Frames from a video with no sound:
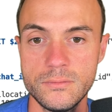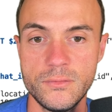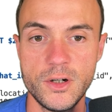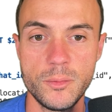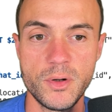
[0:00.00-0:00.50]

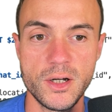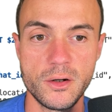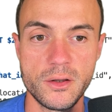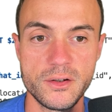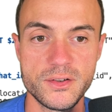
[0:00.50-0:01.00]
Very
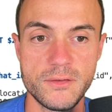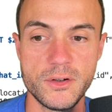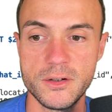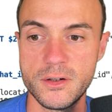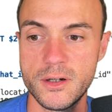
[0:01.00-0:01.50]
proud of things I've
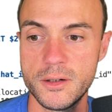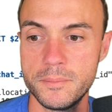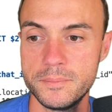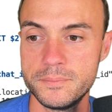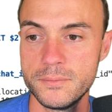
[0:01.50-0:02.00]
done today.
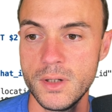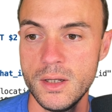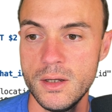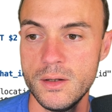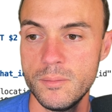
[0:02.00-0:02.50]

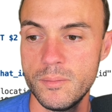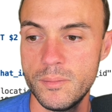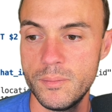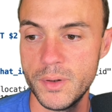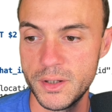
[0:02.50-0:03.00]

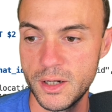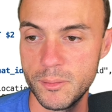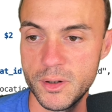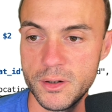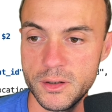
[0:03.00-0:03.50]
But then
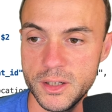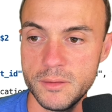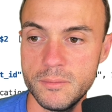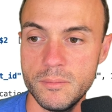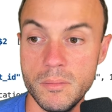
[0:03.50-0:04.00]
I'm going to
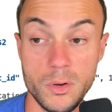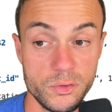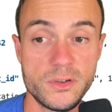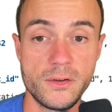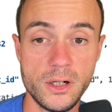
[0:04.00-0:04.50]
delete
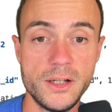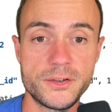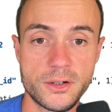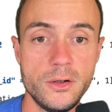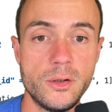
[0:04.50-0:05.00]
most of the
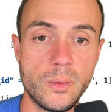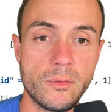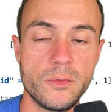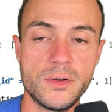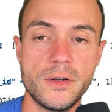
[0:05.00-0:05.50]
lines of code that we
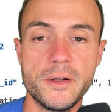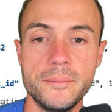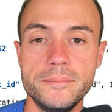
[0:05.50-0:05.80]
wrote today